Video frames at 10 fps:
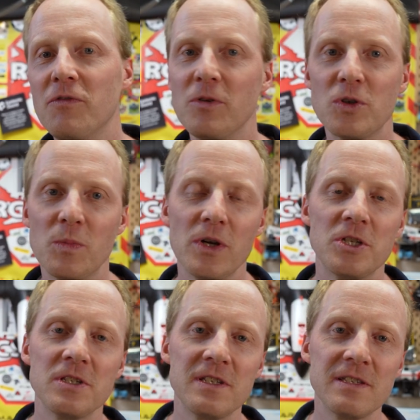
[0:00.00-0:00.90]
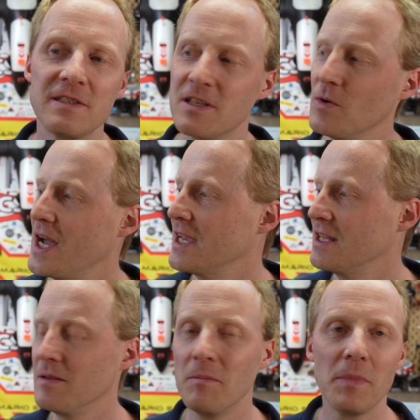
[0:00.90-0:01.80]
future purchases, so I can